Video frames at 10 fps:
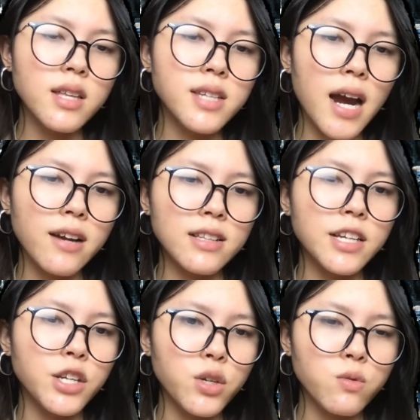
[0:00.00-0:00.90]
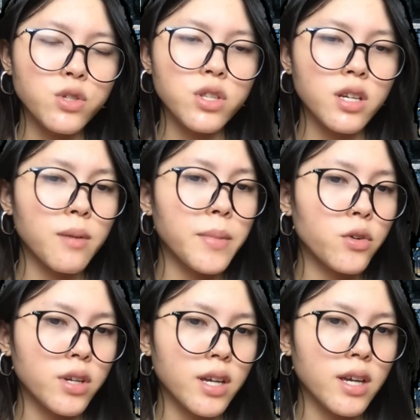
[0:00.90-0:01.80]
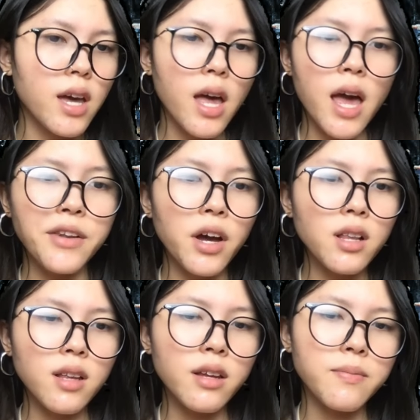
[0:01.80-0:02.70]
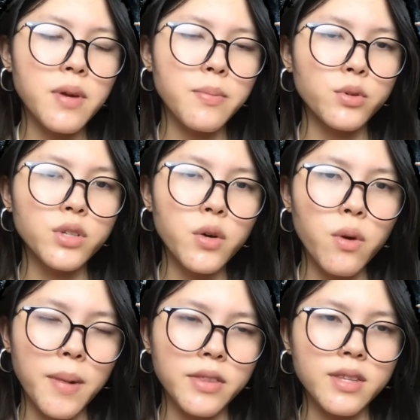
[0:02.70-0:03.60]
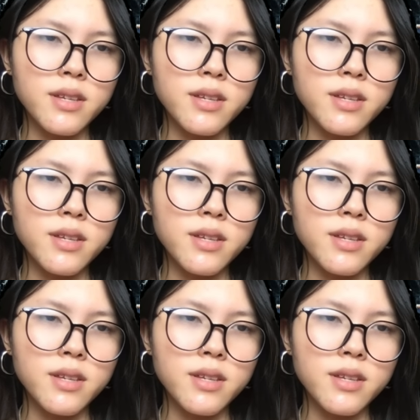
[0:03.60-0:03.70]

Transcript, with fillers: entirely new to the community and not a lot of people know about